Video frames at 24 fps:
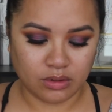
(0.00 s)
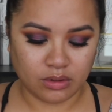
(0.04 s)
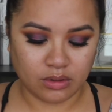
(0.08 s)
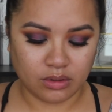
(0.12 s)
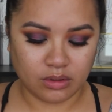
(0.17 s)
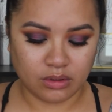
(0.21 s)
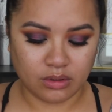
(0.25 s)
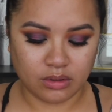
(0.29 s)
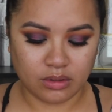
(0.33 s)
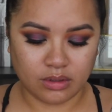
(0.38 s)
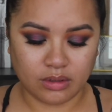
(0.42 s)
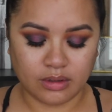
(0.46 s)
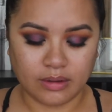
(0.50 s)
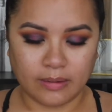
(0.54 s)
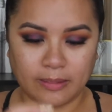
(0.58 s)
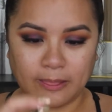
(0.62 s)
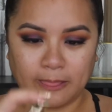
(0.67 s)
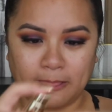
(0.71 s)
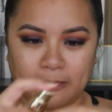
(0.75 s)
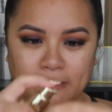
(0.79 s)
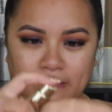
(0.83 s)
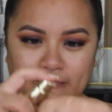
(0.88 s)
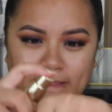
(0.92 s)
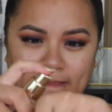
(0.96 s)

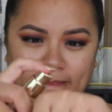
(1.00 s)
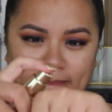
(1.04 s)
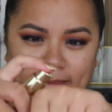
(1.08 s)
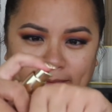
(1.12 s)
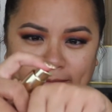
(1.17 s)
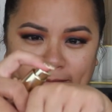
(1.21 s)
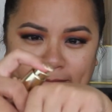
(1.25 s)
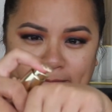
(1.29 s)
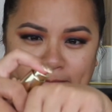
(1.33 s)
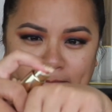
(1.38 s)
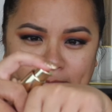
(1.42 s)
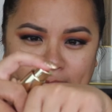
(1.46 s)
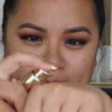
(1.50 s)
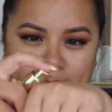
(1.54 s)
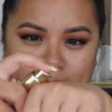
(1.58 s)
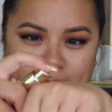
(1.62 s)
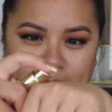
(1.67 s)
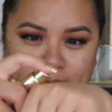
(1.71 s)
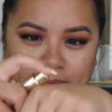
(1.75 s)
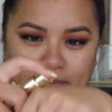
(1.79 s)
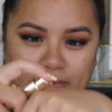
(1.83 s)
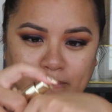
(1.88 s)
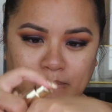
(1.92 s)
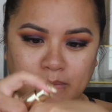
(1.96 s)

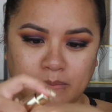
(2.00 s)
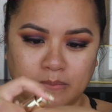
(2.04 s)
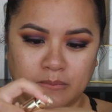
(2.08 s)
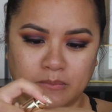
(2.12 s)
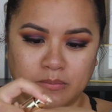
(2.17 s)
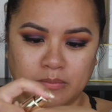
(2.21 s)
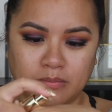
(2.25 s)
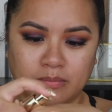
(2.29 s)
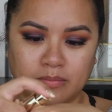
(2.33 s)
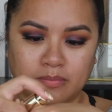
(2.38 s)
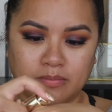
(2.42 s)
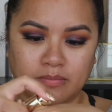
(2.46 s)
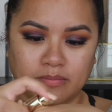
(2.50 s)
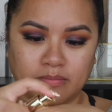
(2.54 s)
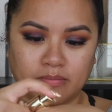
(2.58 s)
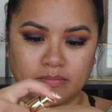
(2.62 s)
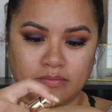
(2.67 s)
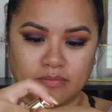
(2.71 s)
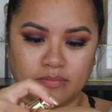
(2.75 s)
(no one is talking)